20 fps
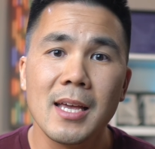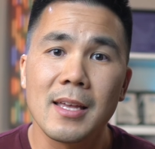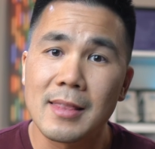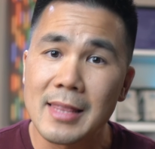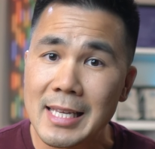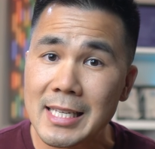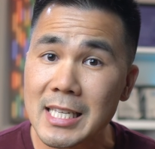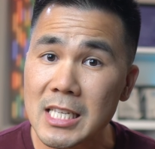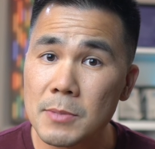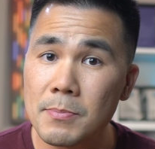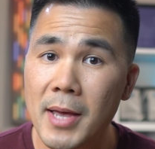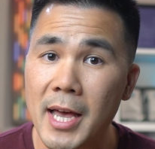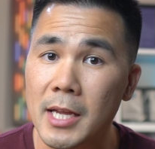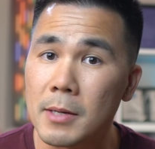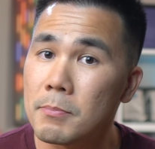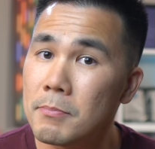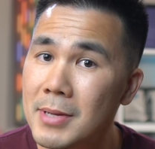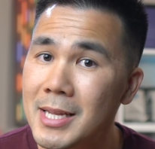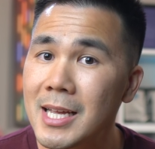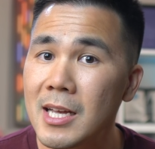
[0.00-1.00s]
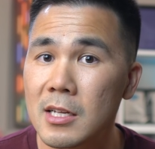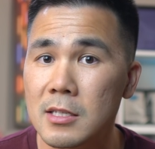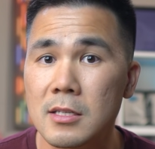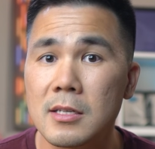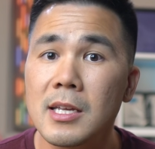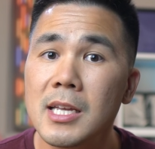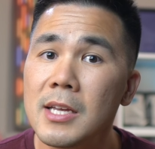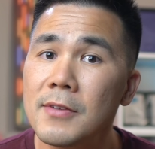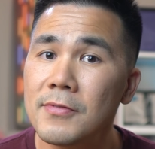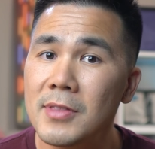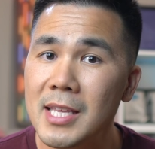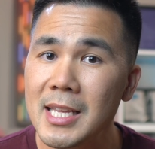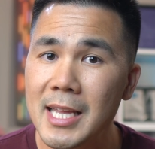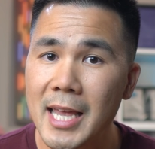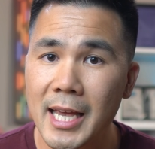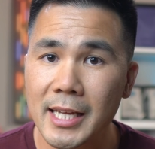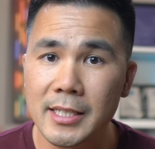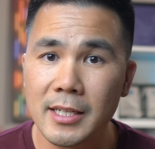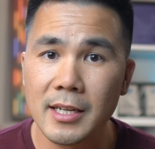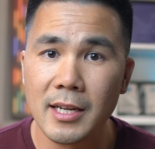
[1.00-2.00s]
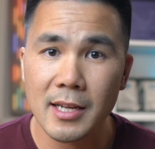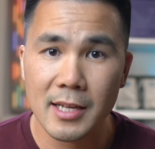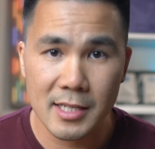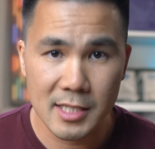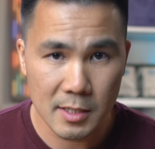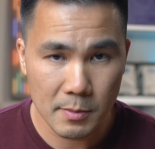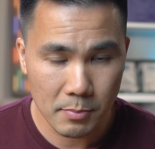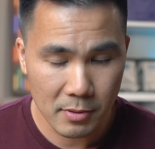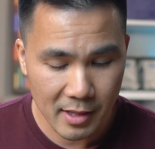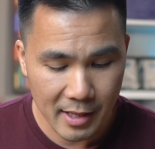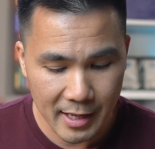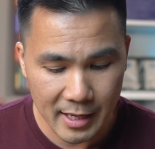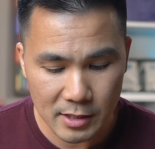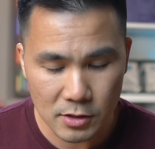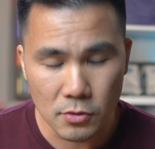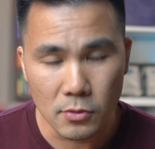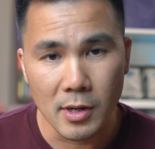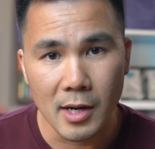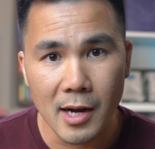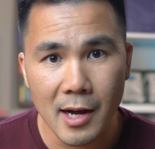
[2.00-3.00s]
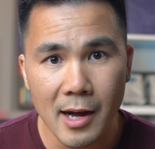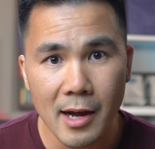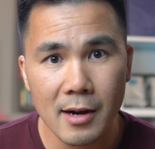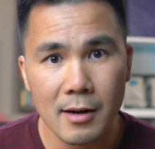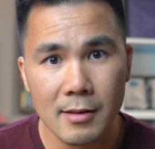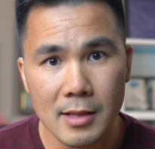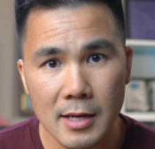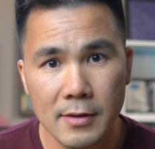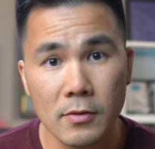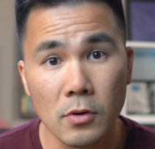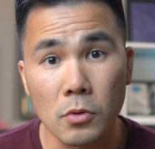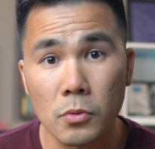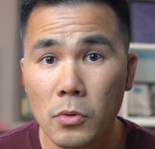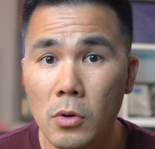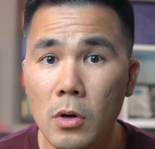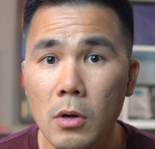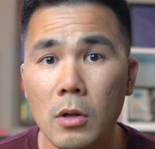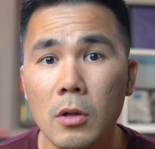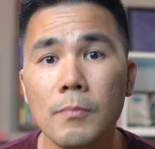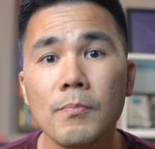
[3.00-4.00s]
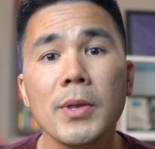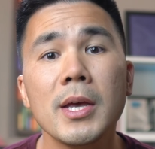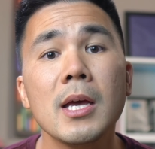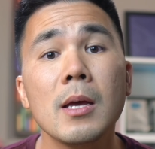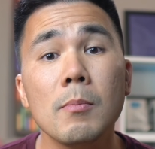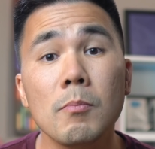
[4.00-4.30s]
This is bad because if the candidate is applying to a higher level role,